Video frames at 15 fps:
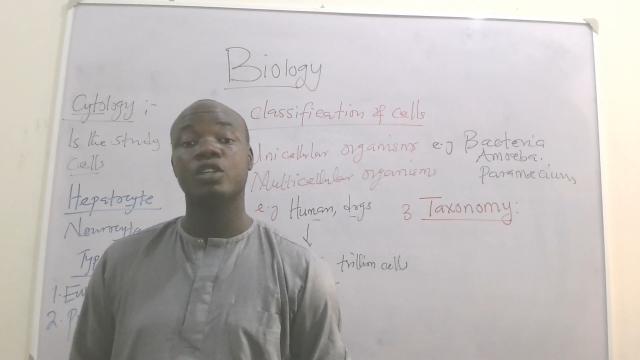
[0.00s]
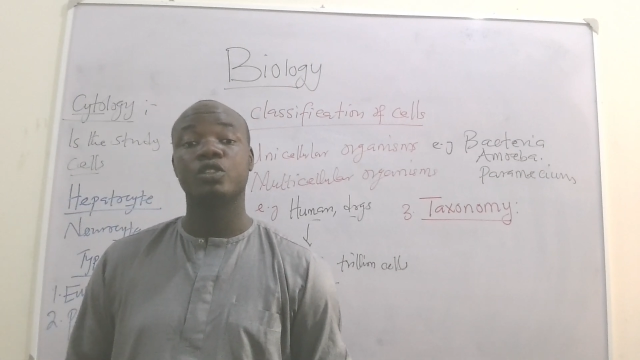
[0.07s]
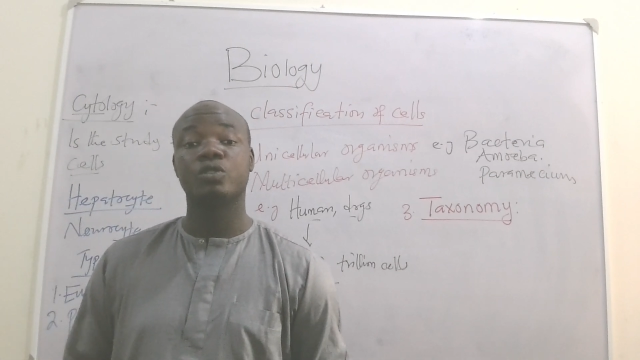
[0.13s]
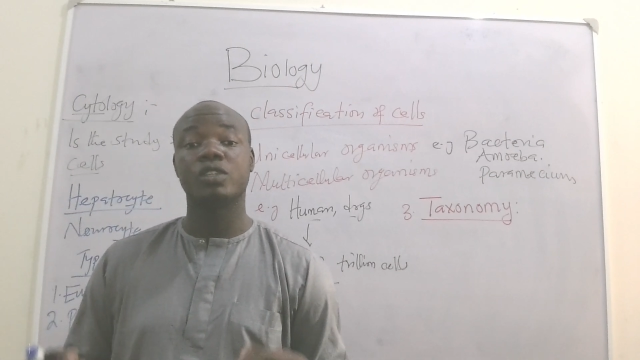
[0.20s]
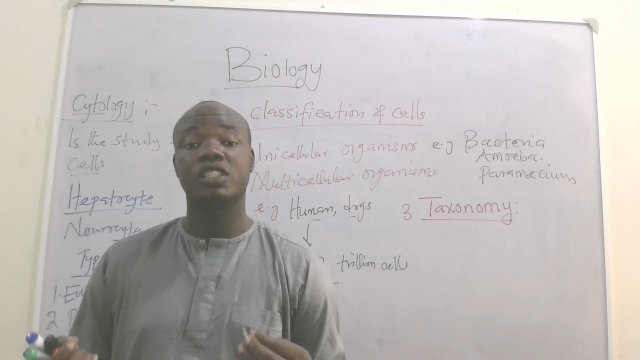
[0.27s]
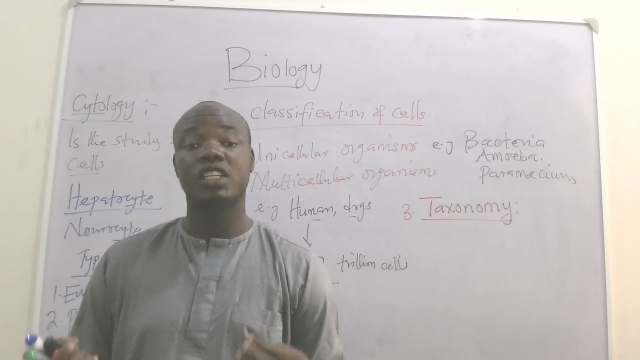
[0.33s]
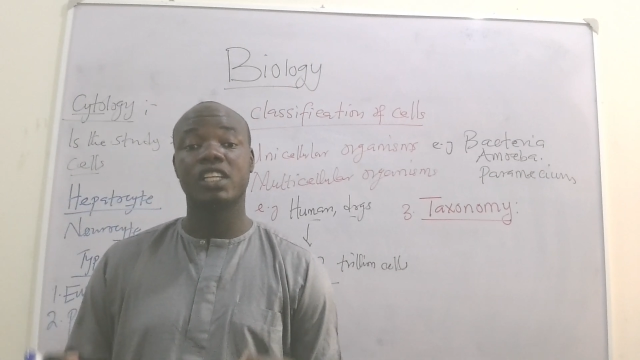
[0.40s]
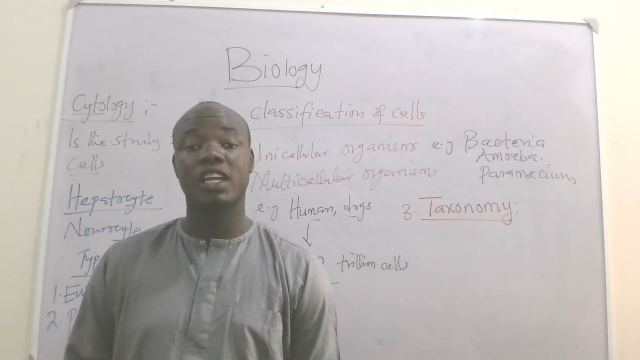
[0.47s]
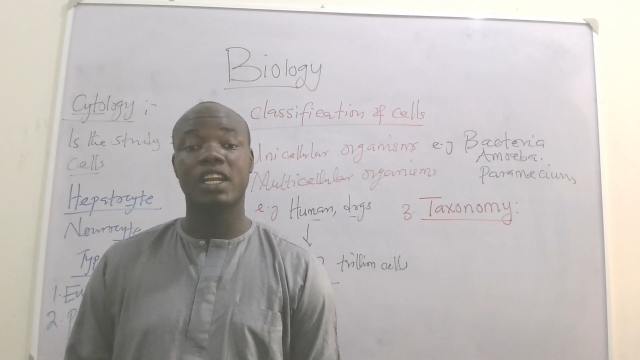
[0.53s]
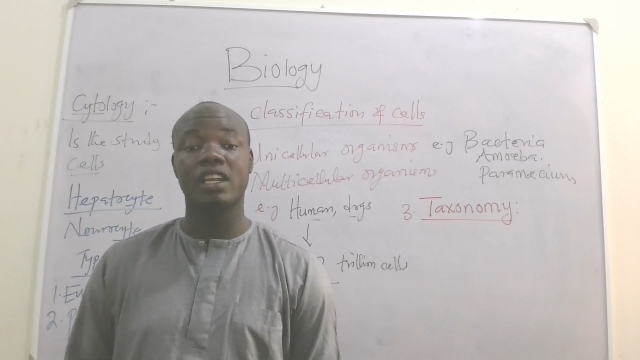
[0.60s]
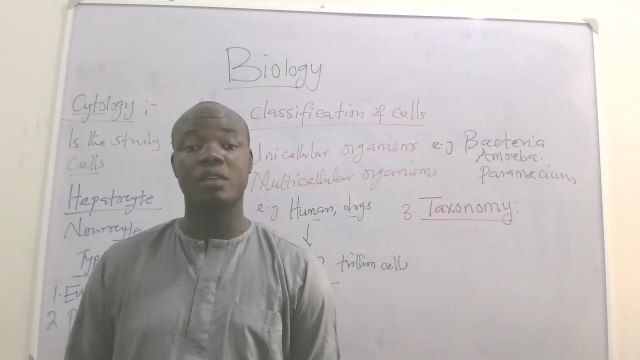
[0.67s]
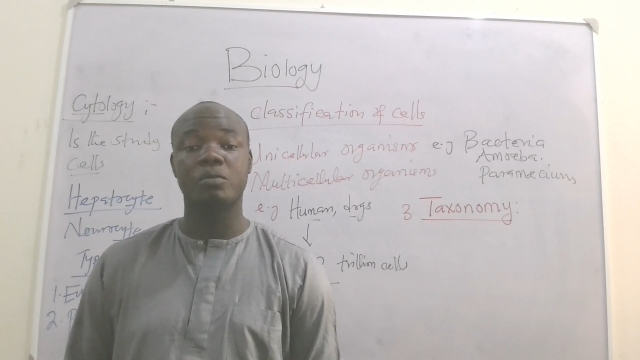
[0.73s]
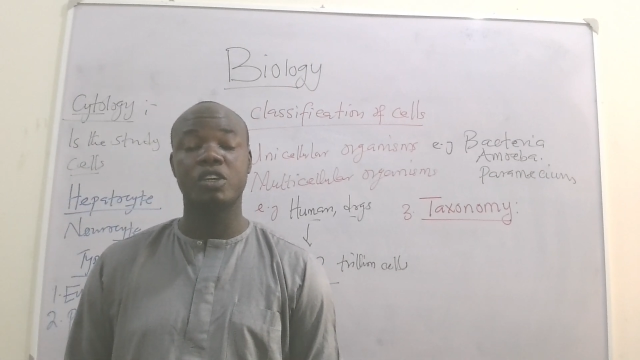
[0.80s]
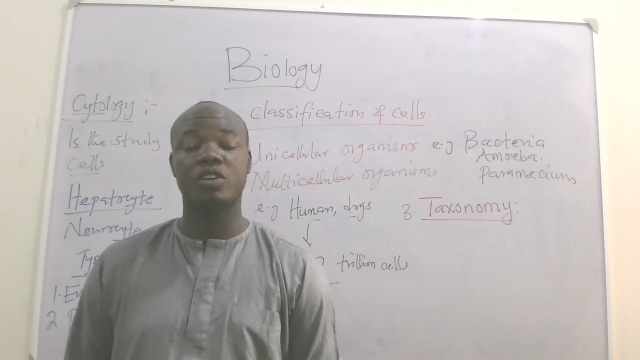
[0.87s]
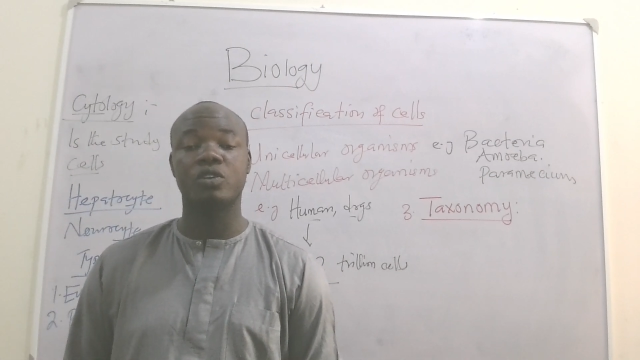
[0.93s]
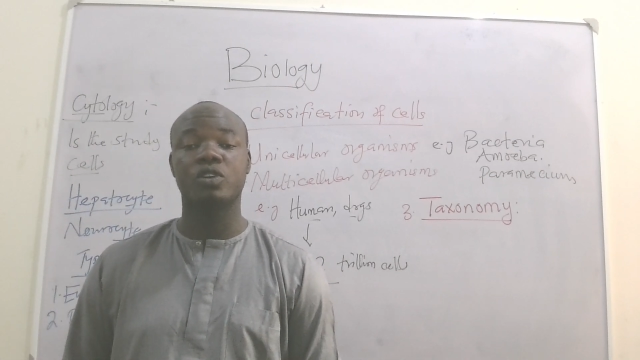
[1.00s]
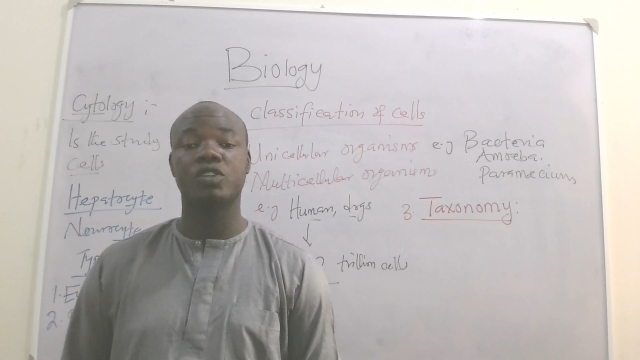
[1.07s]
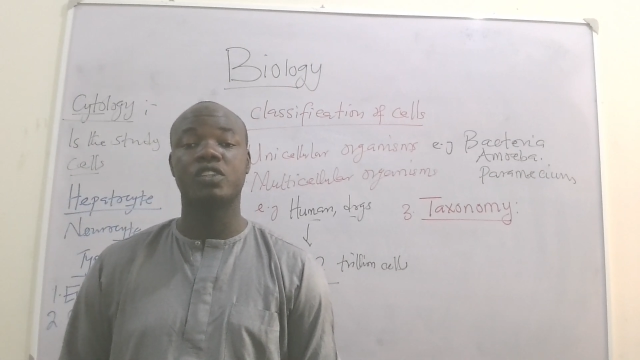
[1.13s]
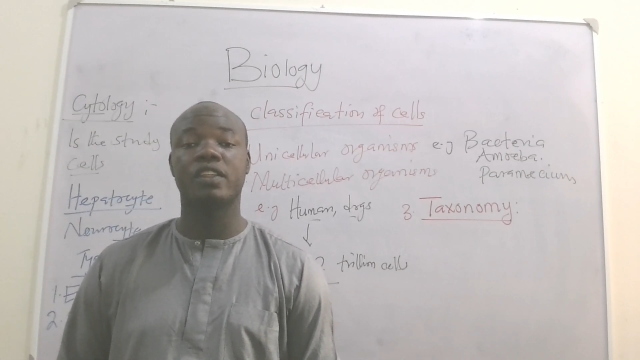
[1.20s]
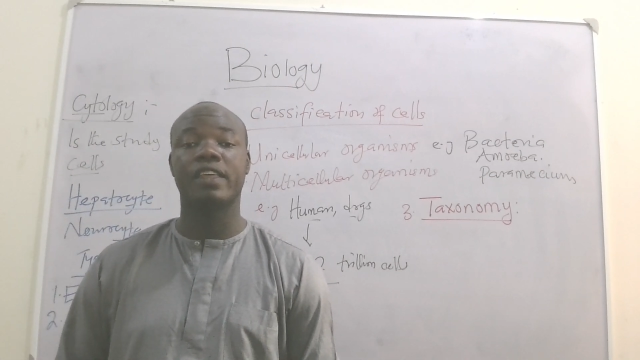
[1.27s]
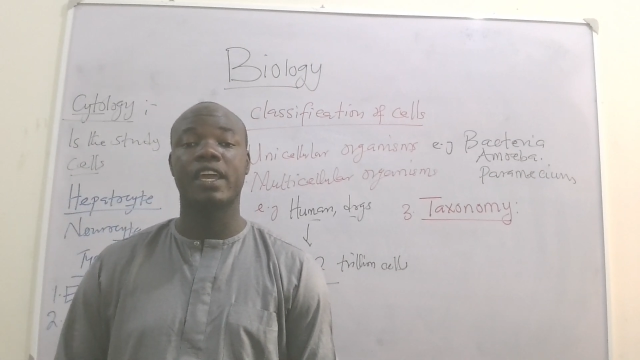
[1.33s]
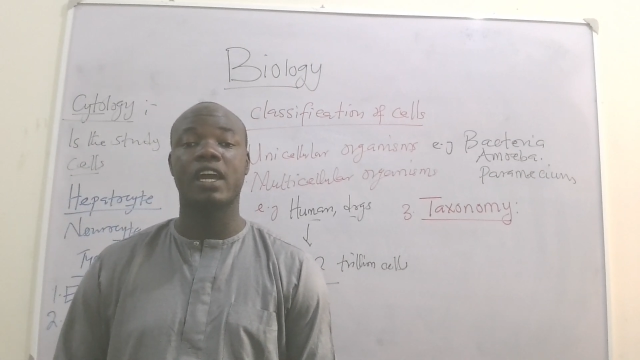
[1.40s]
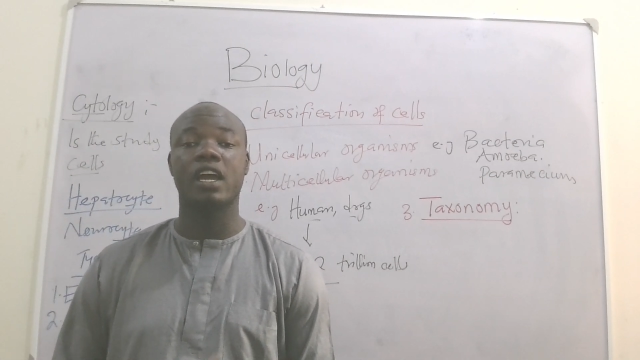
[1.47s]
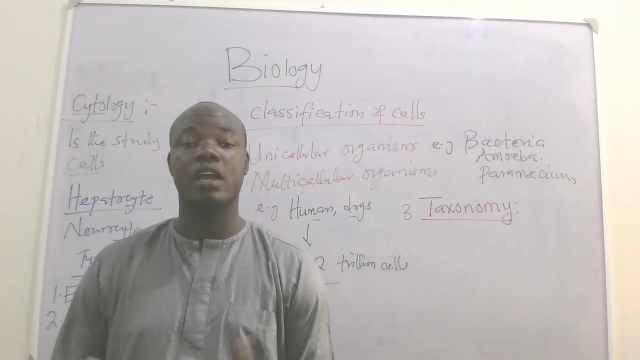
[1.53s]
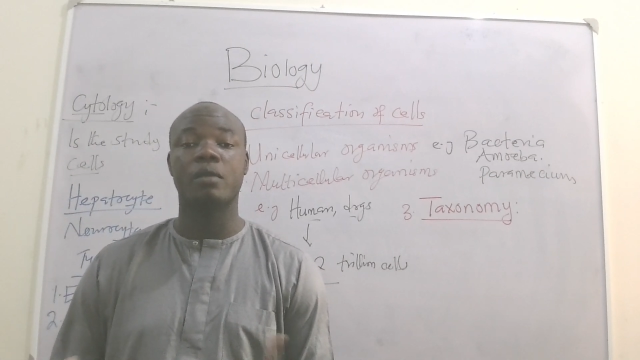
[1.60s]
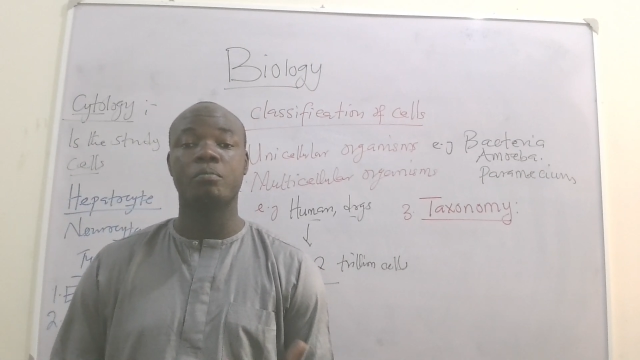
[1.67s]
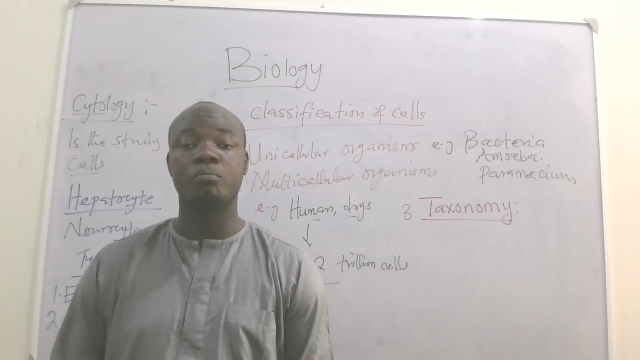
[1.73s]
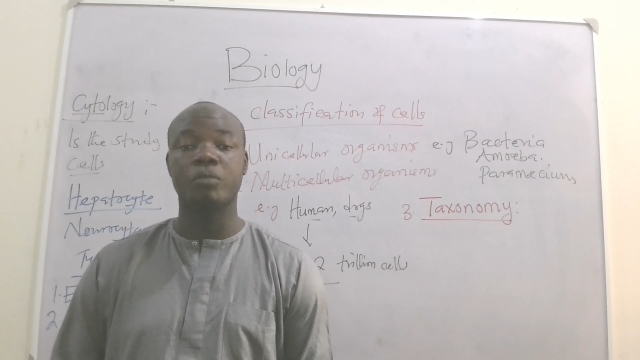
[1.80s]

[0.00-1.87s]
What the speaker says: So generally, because there are